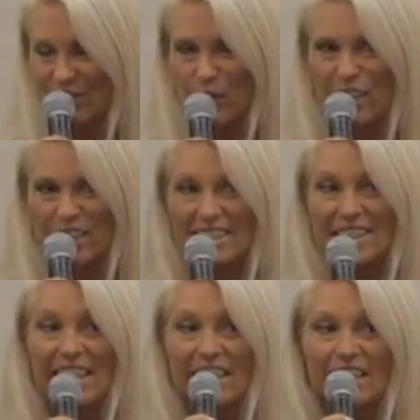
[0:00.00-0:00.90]
We're going to
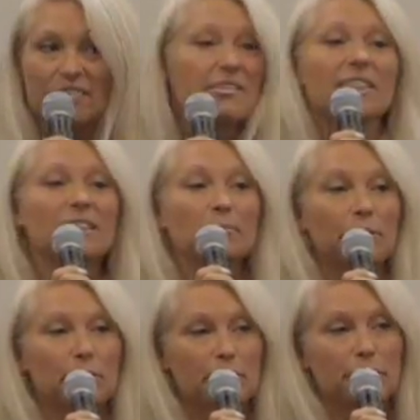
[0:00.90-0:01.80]
save this
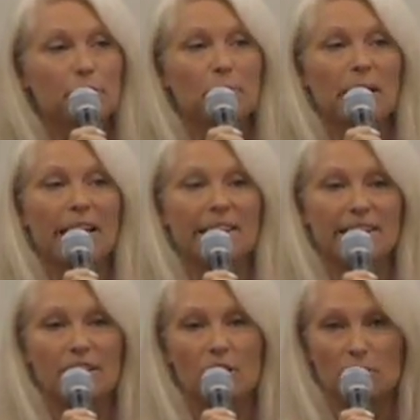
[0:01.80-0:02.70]
beautiful
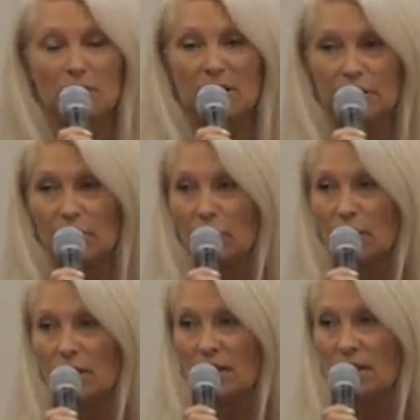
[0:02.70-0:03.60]
planet called Mother
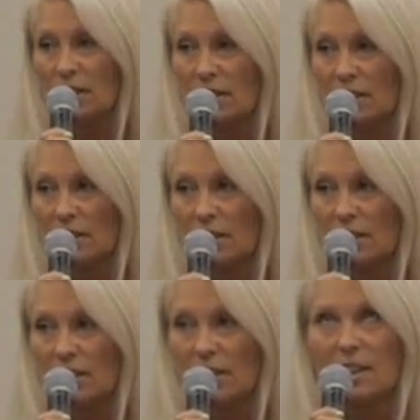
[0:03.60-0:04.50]
Earth
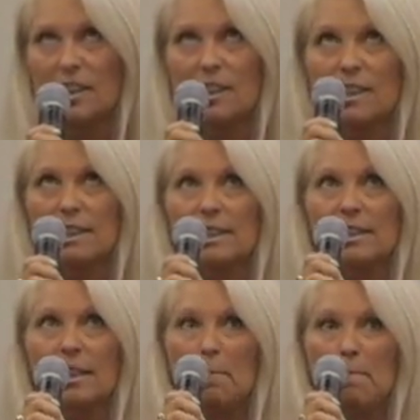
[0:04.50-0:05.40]
in this
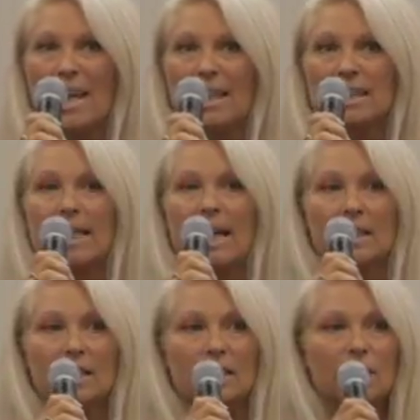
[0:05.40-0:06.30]

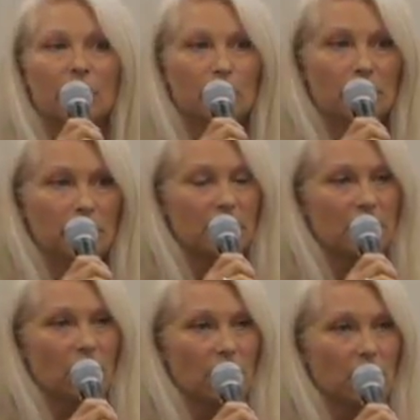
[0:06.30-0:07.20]
magnetic universe
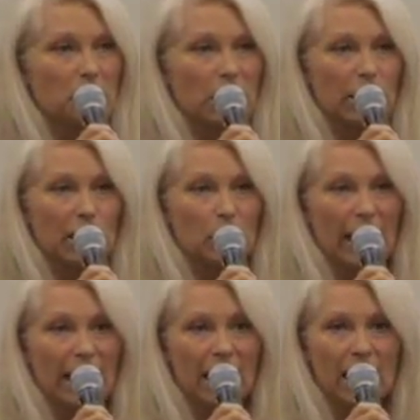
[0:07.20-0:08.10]
called the Milky
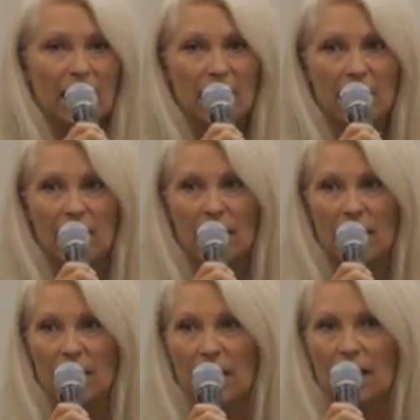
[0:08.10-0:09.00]
Way.
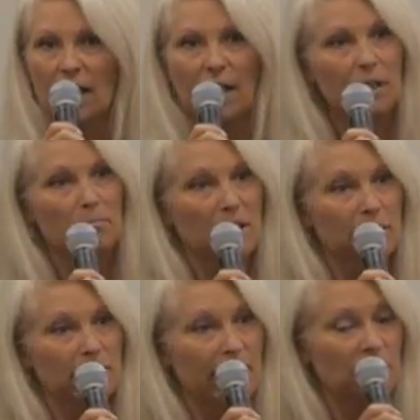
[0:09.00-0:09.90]
And
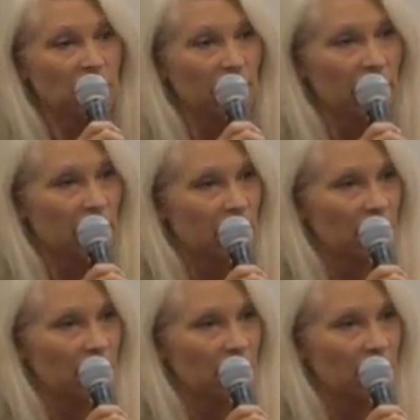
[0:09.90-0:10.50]
Mother Nature